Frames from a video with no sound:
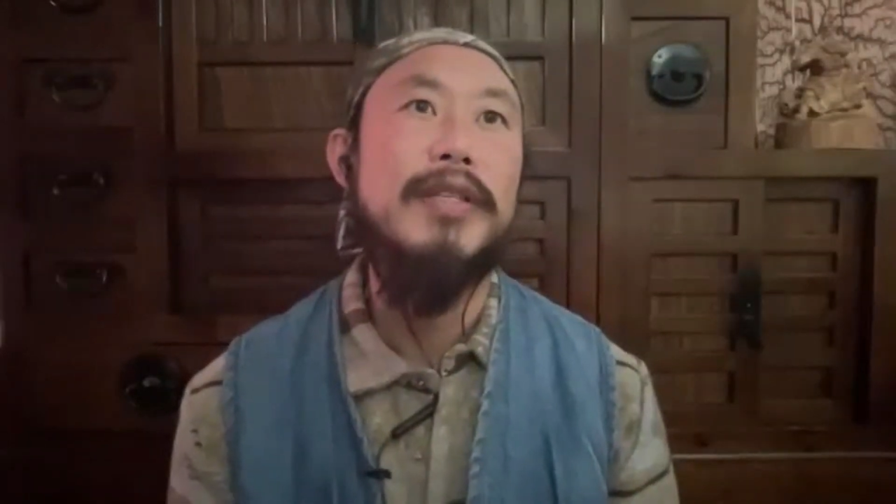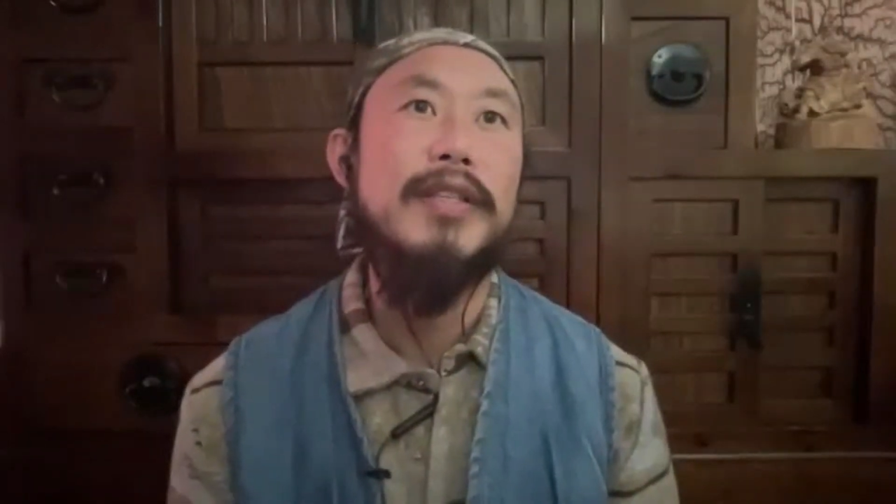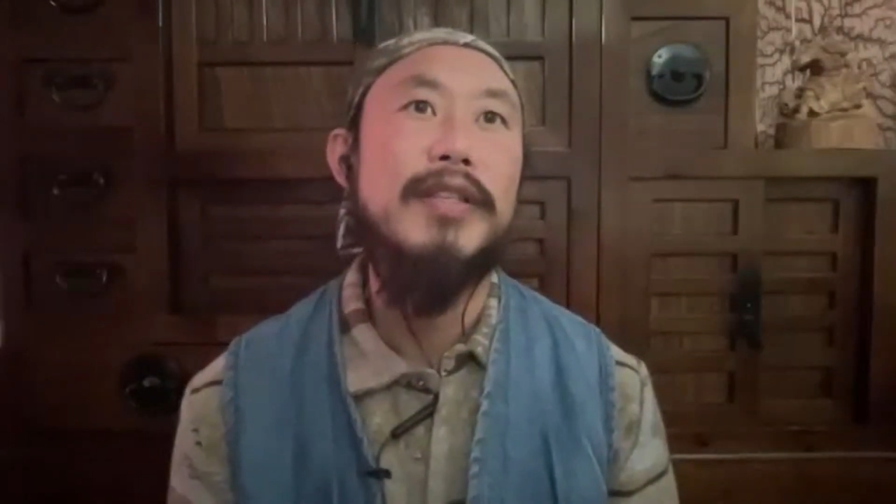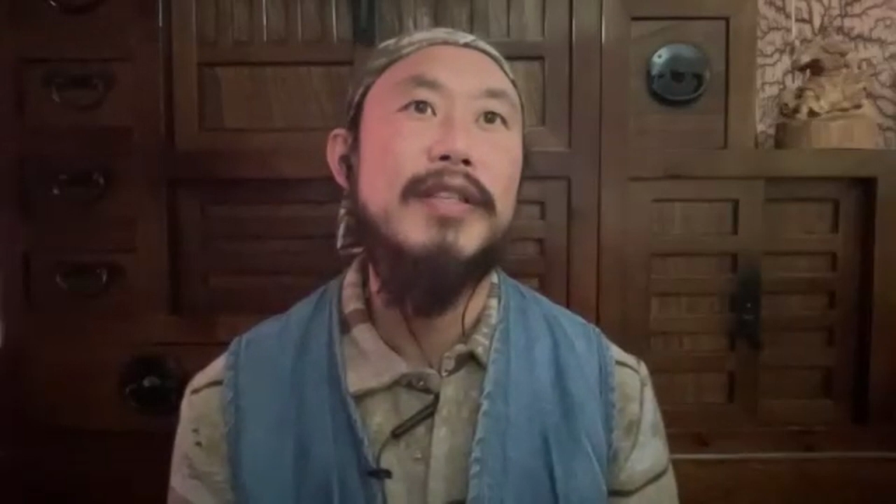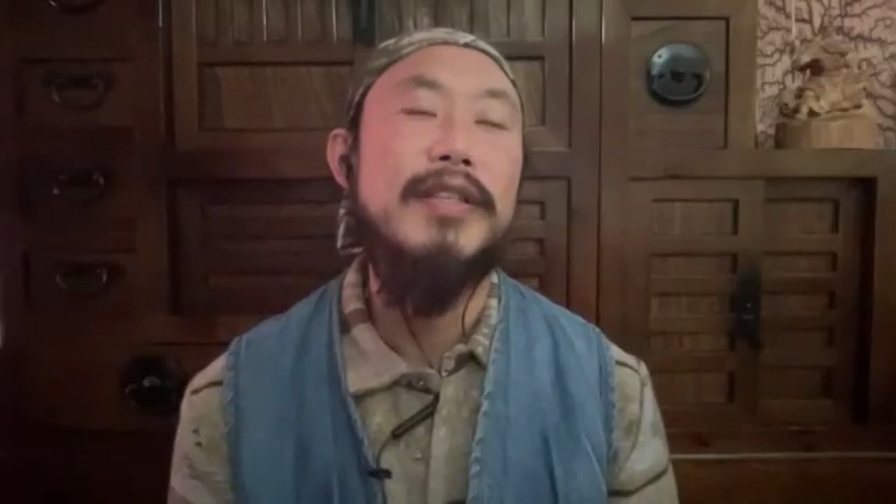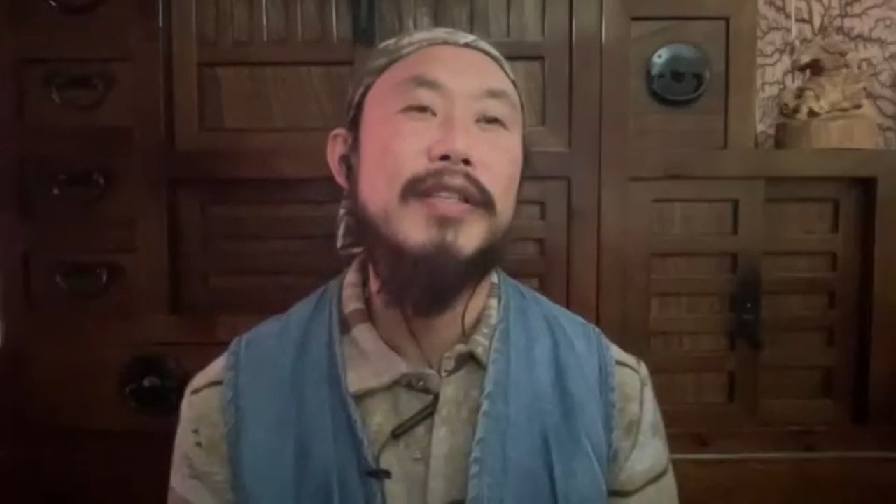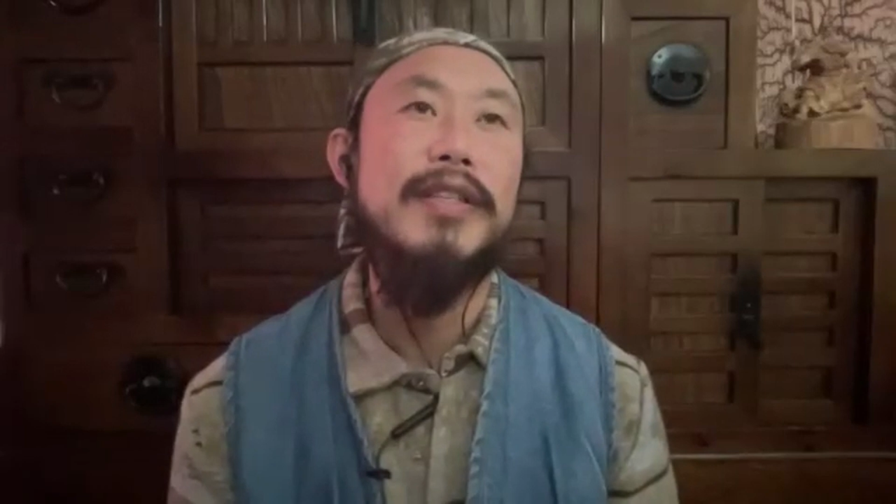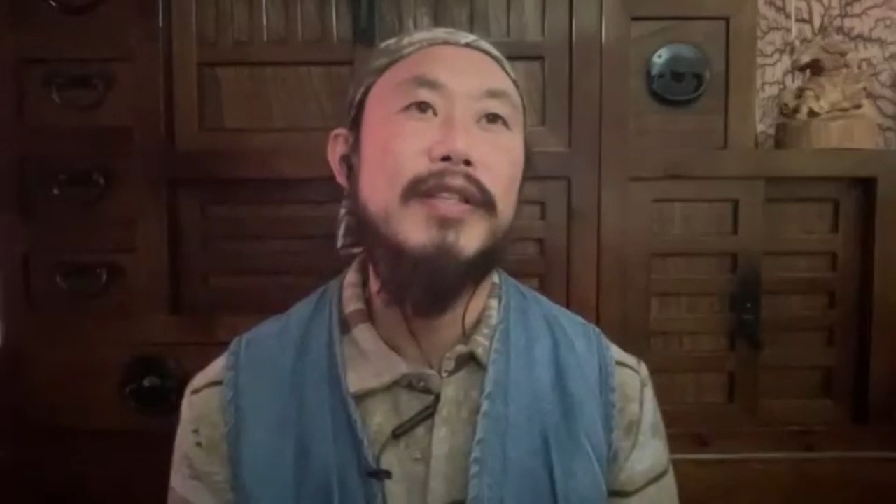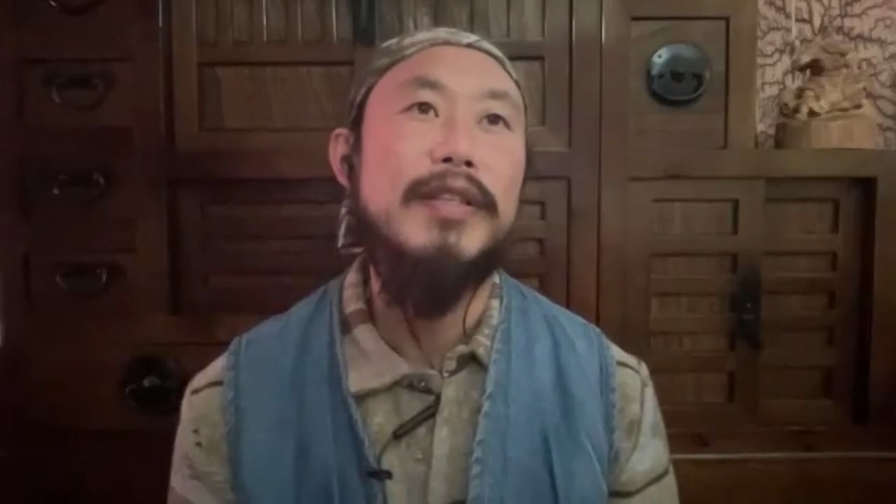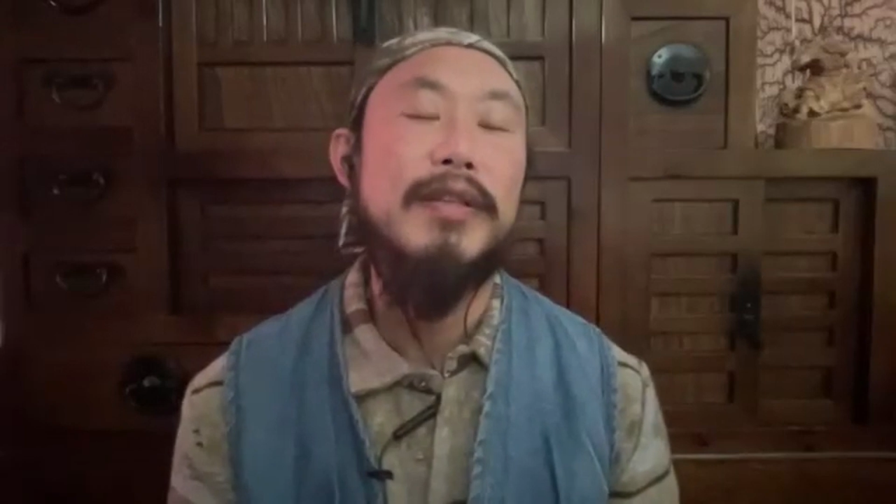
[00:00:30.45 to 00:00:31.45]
is